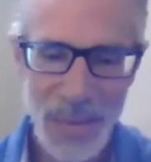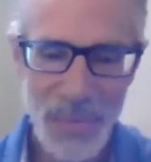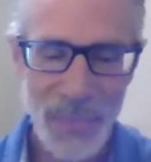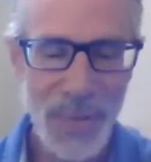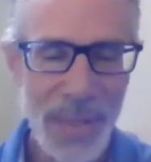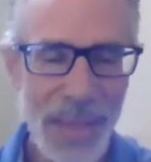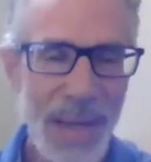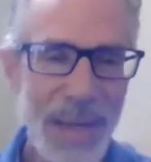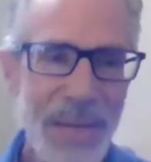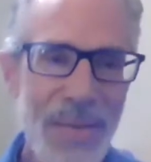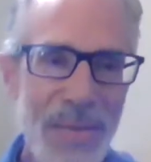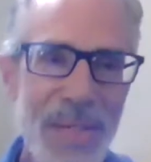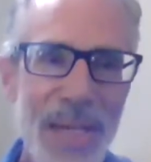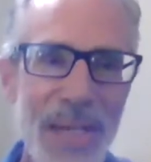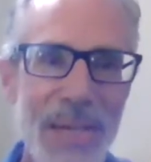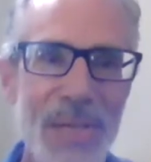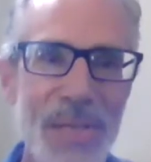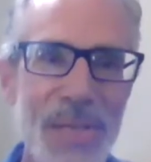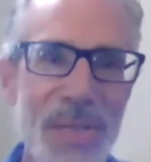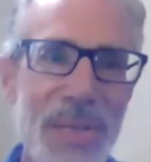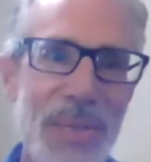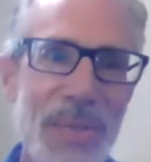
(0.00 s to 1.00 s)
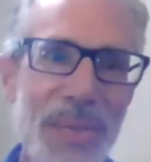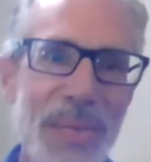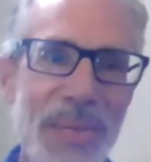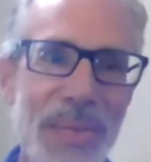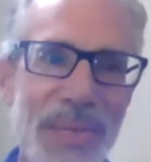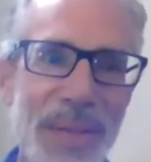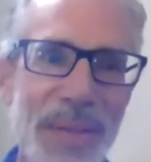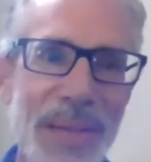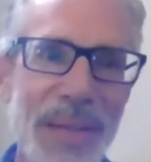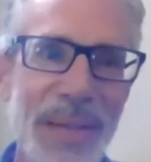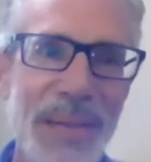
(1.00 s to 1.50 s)
contexts
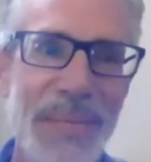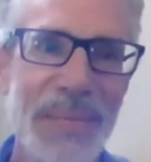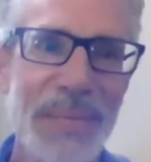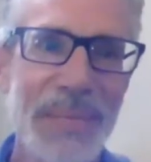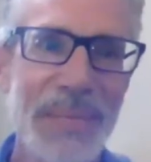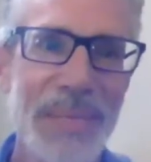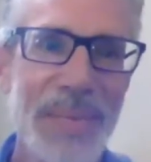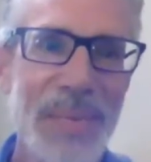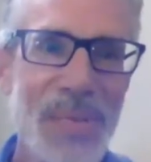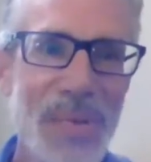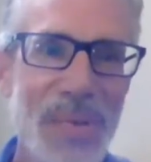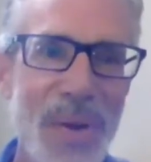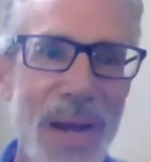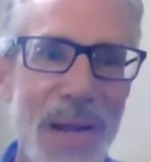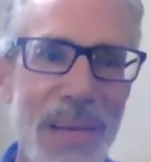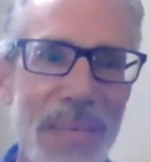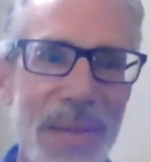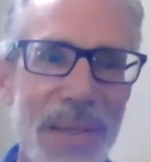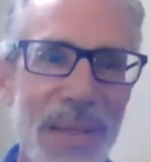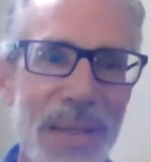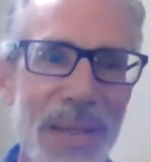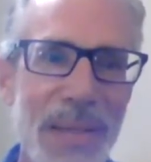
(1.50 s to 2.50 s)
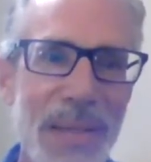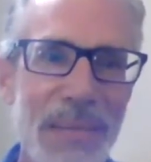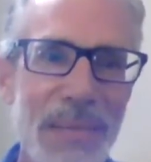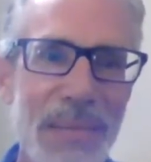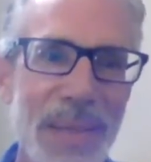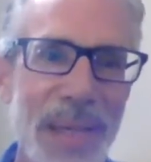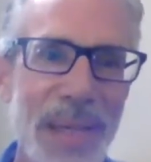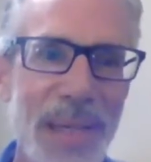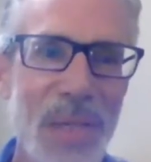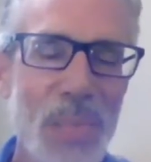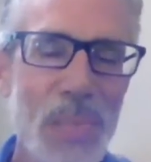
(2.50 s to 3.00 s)
to describe it
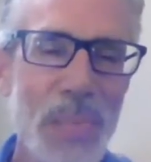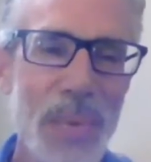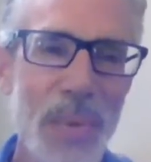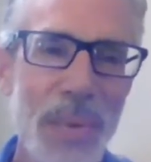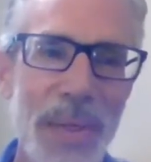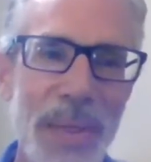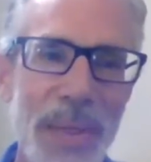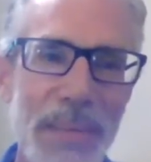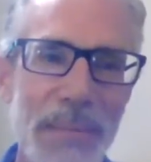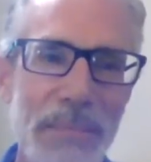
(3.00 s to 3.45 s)
and explore it.